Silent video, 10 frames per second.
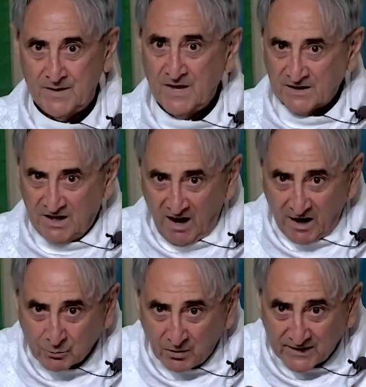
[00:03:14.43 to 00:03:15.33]

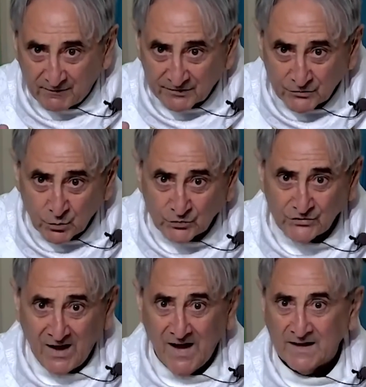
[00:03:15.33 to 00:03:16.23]
God will give us new
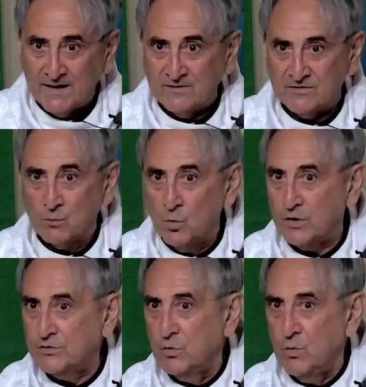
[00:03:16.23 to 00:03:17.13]
signs and work
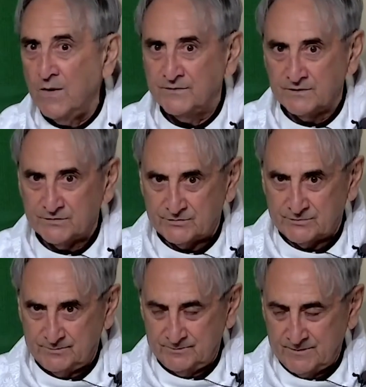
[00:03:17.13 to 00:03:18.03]
new wonders.
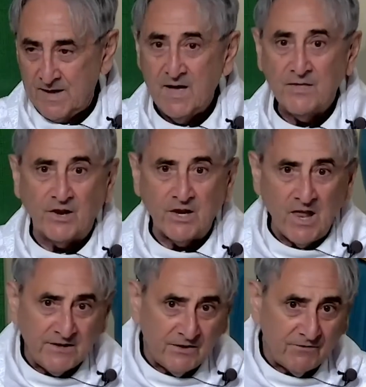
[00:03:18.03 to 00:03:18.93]
The
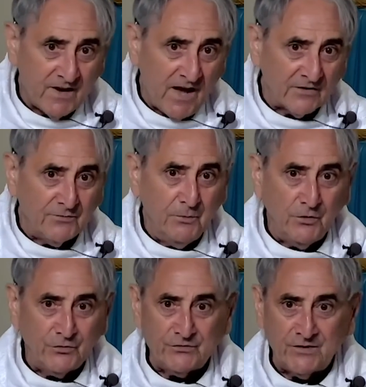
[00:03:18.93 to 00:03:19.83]
light of God's
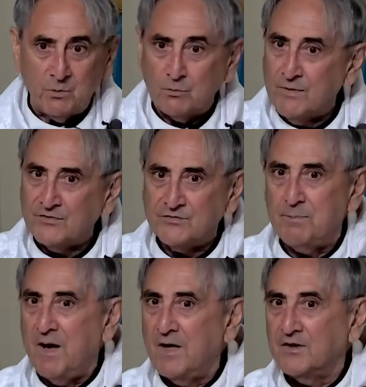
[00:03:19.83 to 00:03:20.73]
mercy will rest
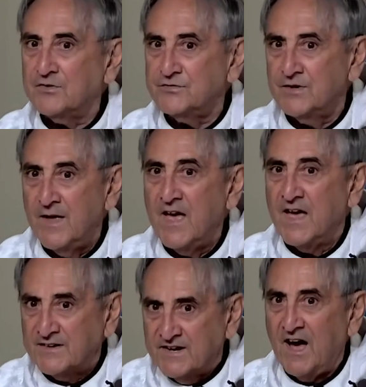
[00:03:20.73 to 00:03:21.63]
upon us,
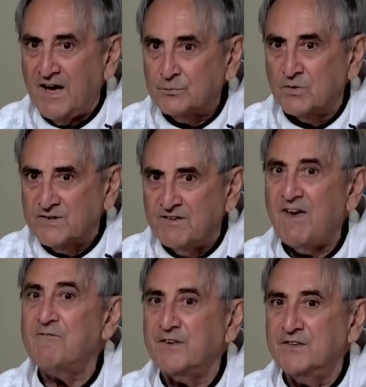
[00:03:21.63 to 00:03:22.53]
and God will give
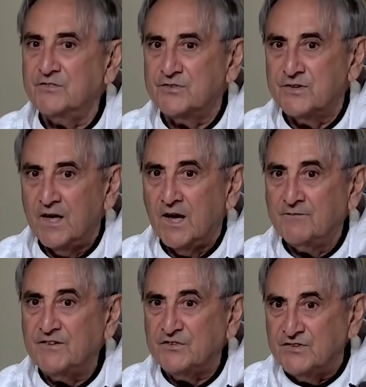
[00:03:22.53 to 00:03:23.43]
evidence of
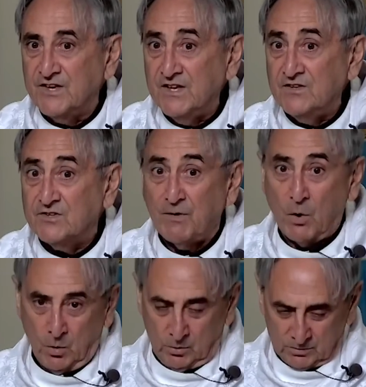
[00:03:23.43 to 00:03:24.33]
his deeds of
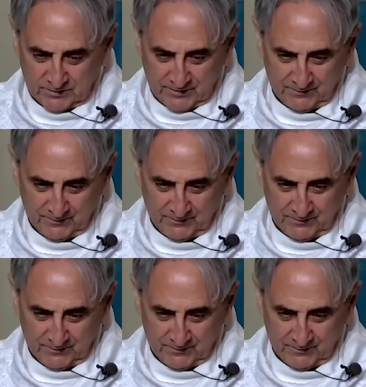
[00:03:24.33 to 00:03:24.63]
old,